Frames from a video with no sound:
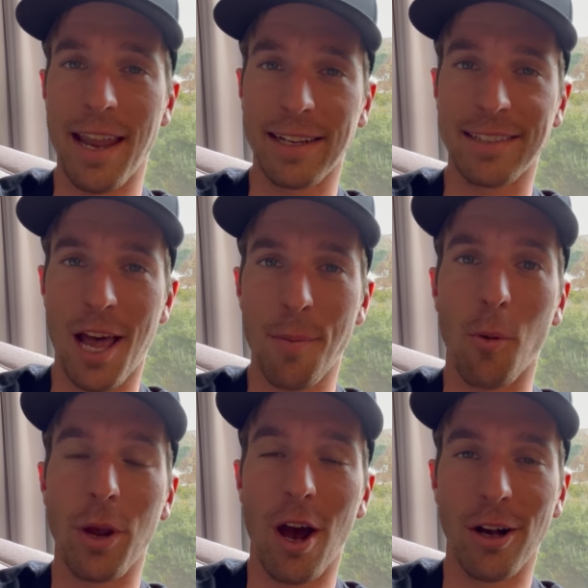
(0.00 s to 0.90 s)
next
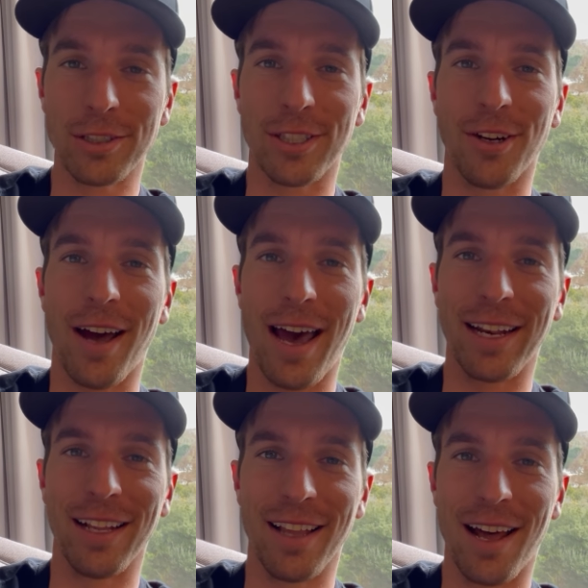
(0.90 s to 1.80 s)
up, we also
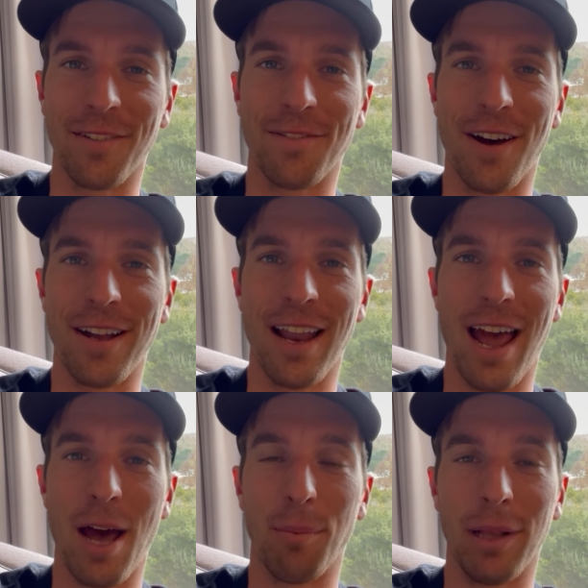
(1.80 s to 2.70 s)
had a lot of fun
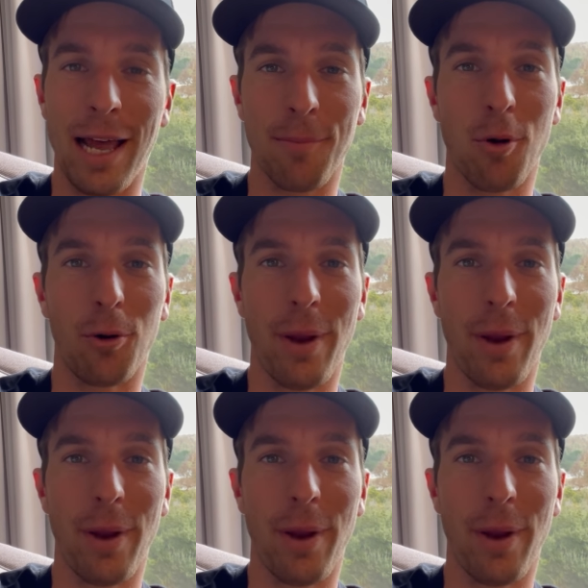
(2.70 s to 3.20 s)
at Blackmore